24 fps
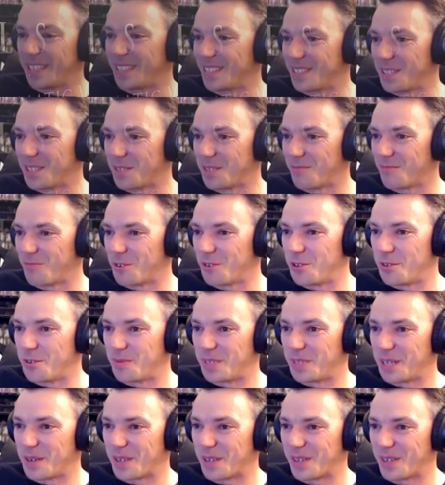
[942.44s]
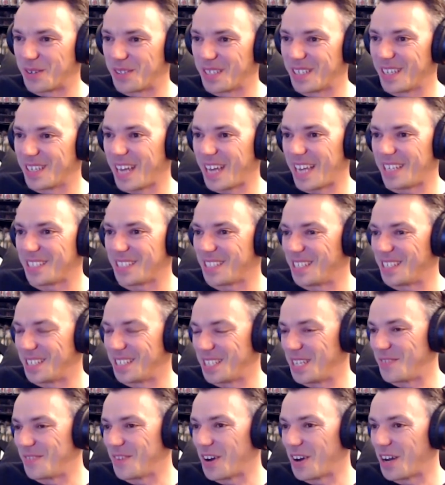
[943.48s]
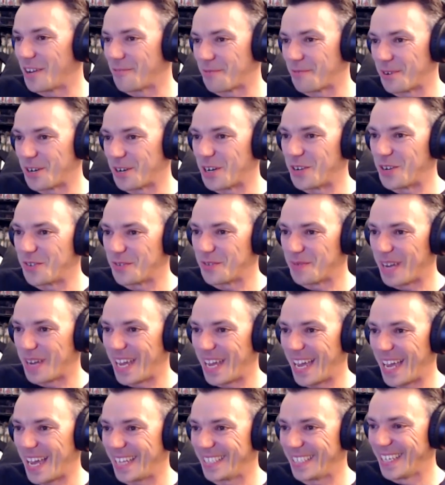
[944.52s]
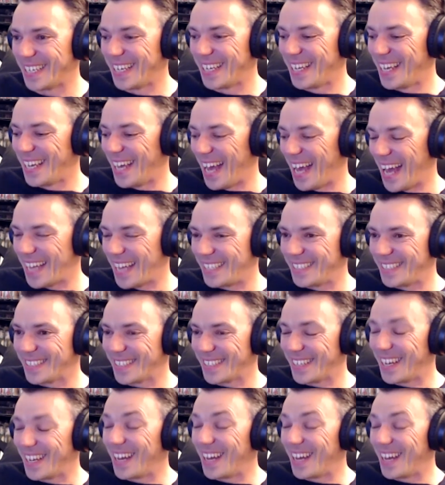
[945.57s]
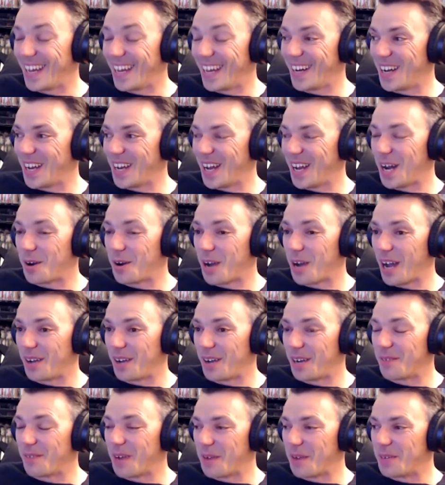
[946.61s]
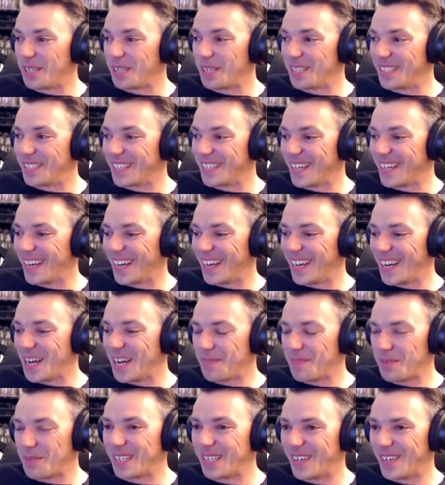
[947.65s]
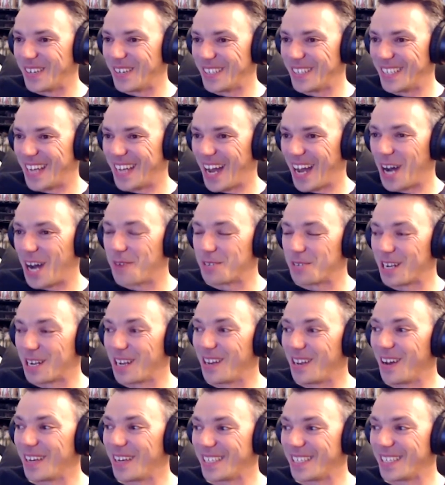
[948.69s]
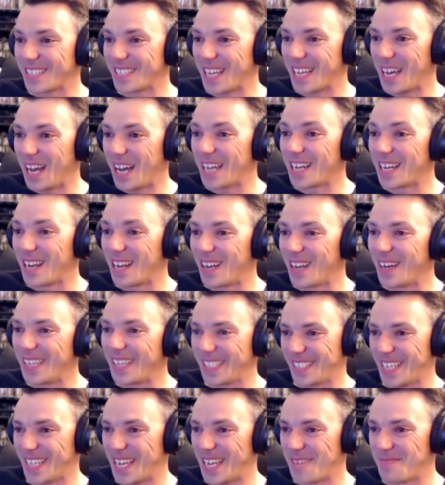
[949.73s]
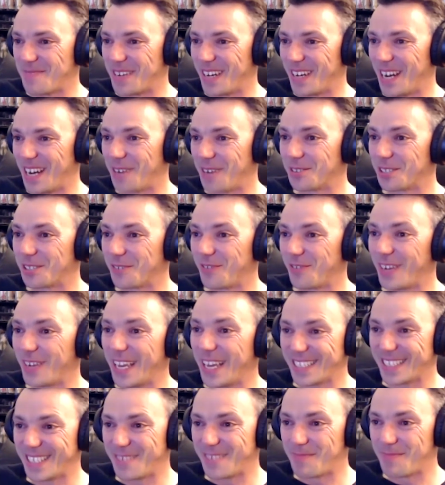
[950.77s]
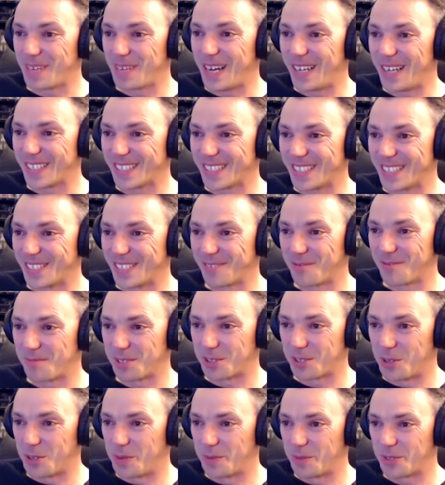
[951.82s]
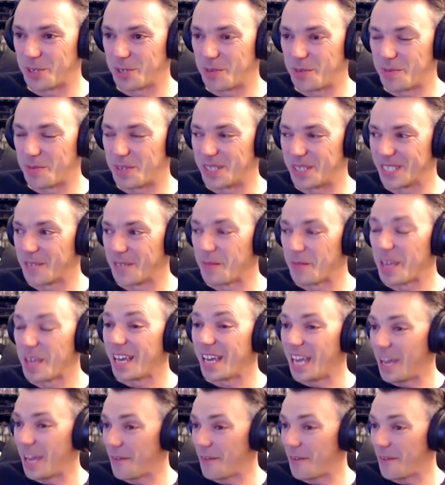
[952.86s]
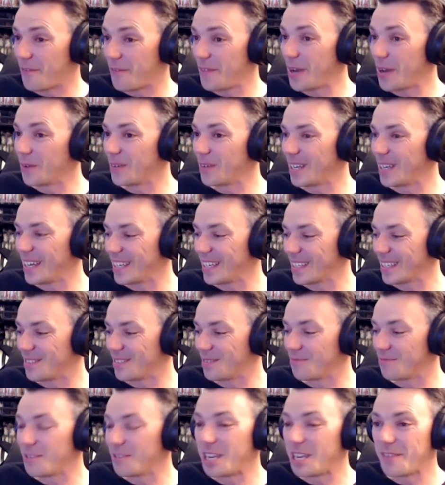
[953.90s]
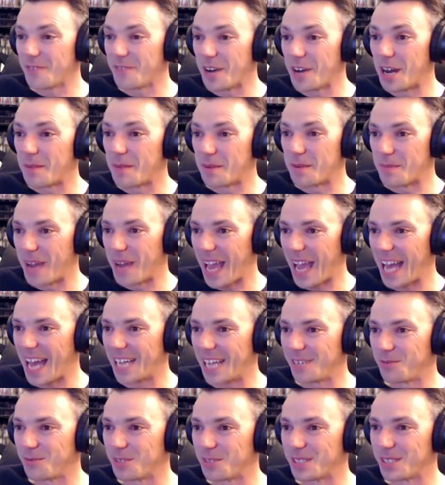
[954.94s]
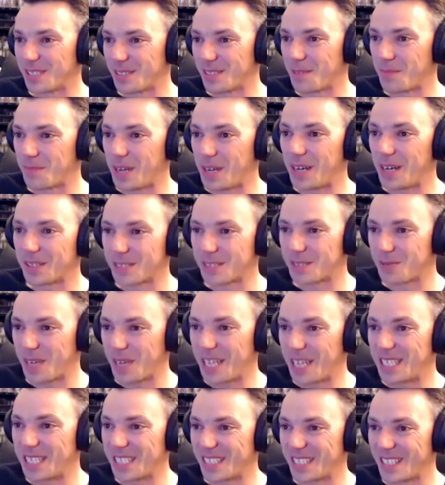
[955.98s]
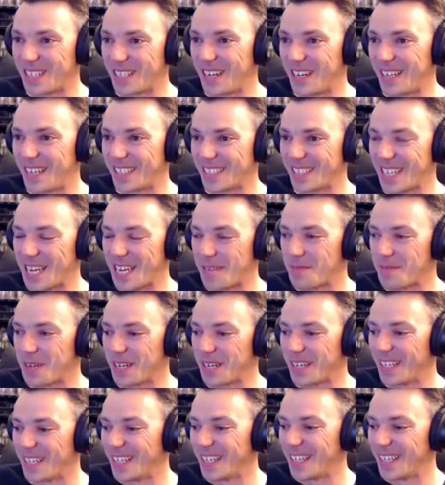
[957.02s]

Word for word: into this room and I got the HTC Vive put over my head. And I, I, I mean, I put it on. I was light. had a lightsaber. I was mm-hmm. deflecting mm-hmm. blasters from stormtroopers. It felt like the reverb in my hand was the blasters were hitting the lightsaber. Yeah.